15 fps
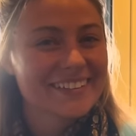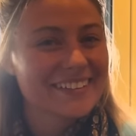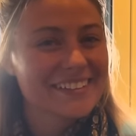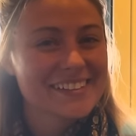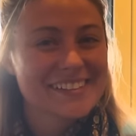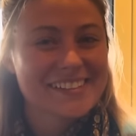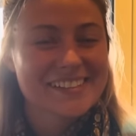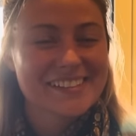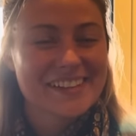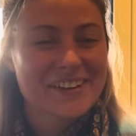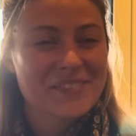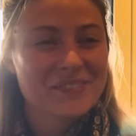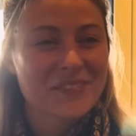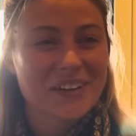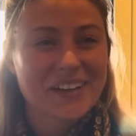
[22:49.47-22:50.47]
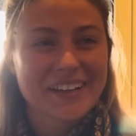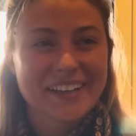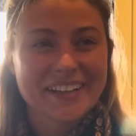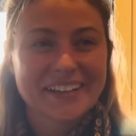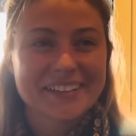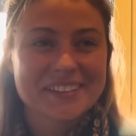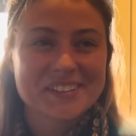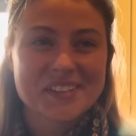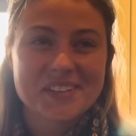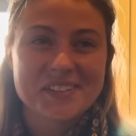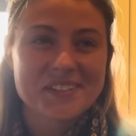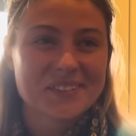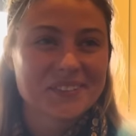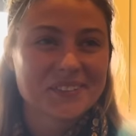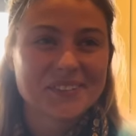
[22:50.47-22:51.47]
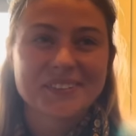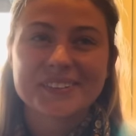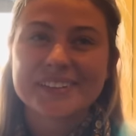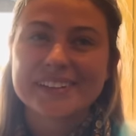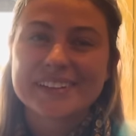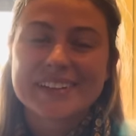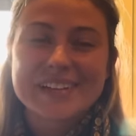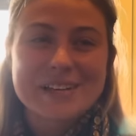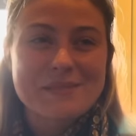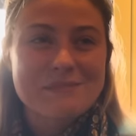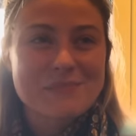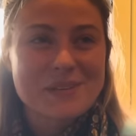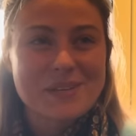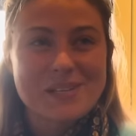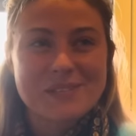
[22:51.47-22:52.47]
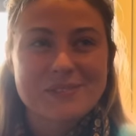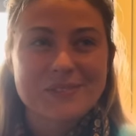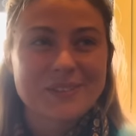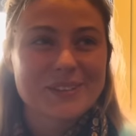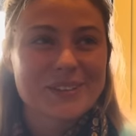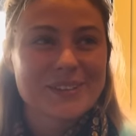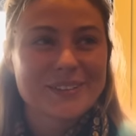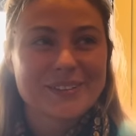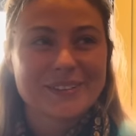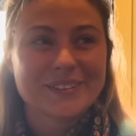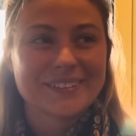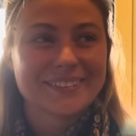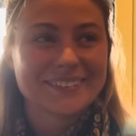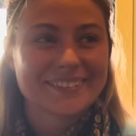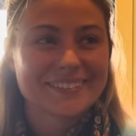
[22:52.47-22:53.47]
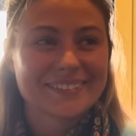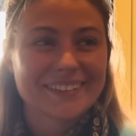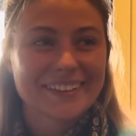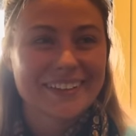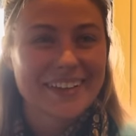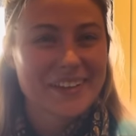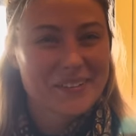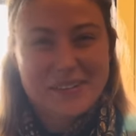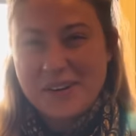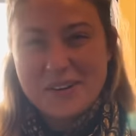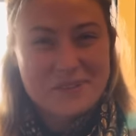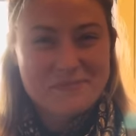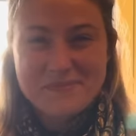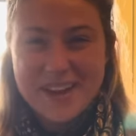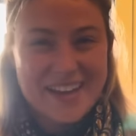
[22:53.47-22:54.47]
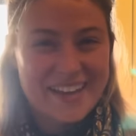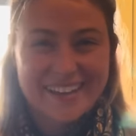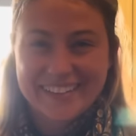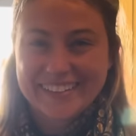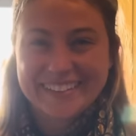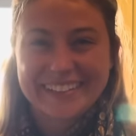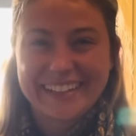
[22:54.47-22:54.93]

Just a funny, gentle, peaceful little old man.